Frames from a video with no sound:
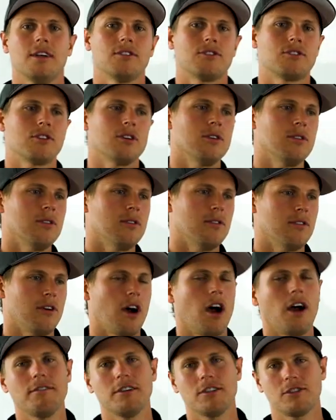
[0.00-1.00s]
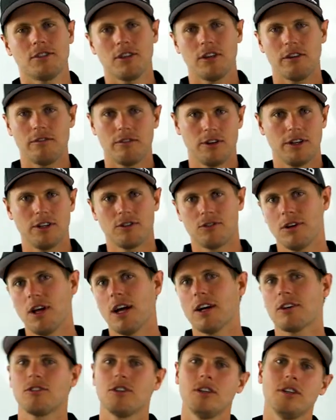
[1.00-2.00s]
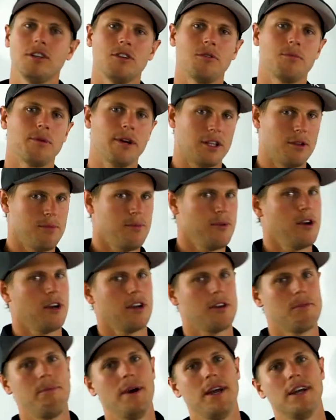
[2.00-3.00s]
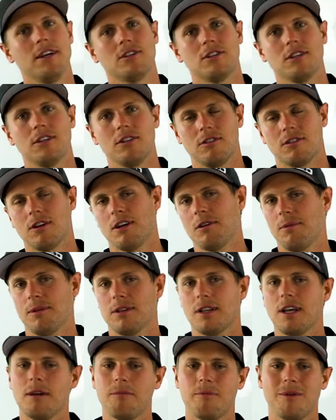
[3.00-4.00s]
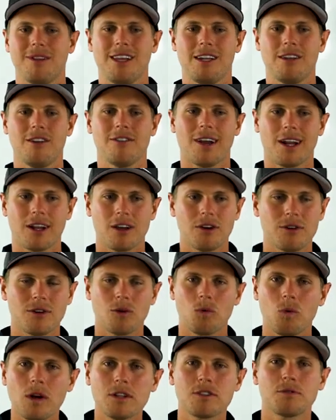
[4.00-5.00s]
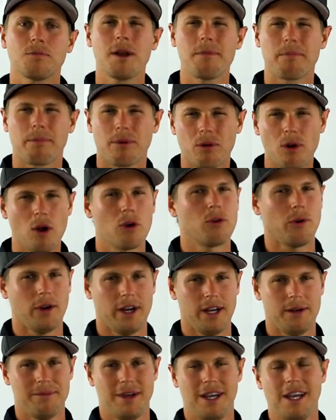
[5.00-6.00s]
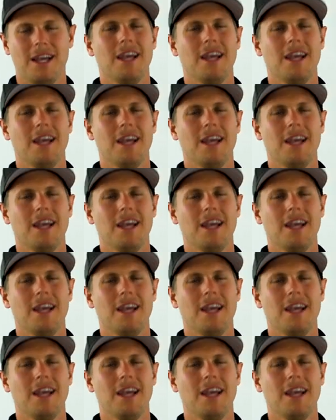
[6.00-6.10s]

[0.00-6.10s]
So obviously you give your introduction, you break the preoccupation, you talk about that, but then you've got to go into what's my program.